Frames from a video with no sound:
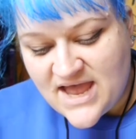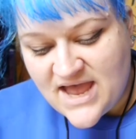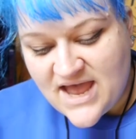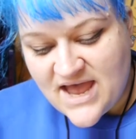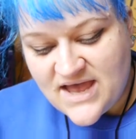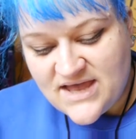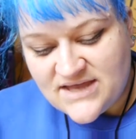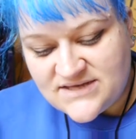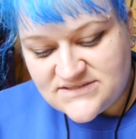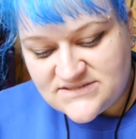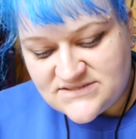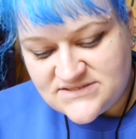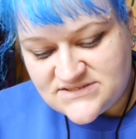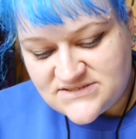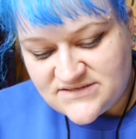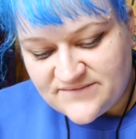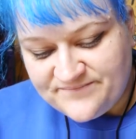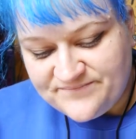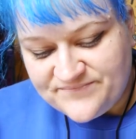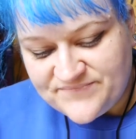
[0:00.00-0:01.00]

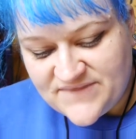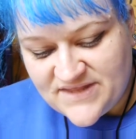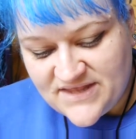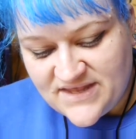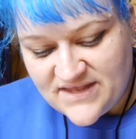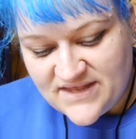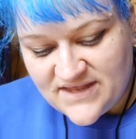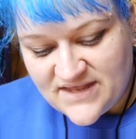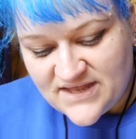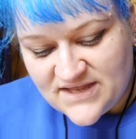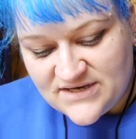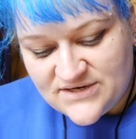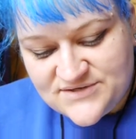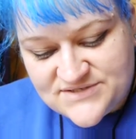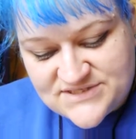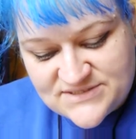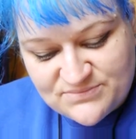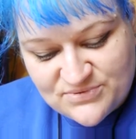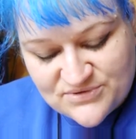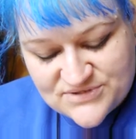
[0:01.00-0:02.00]
and the
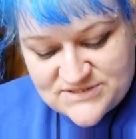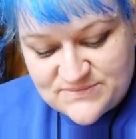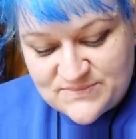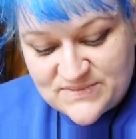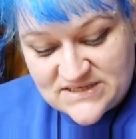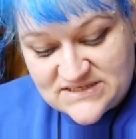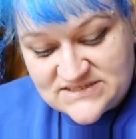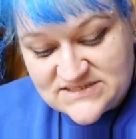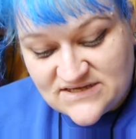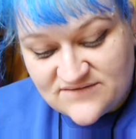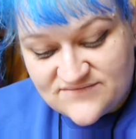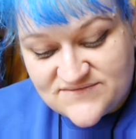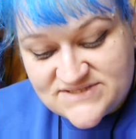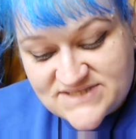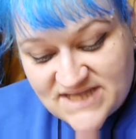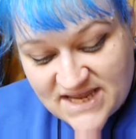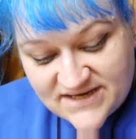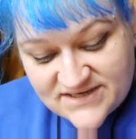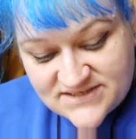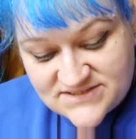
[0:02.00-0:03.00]
elusive possibility of
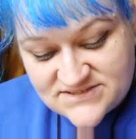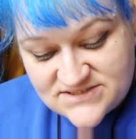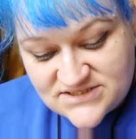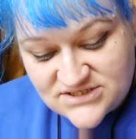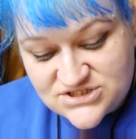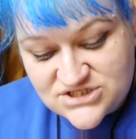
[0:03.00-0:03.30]
sex.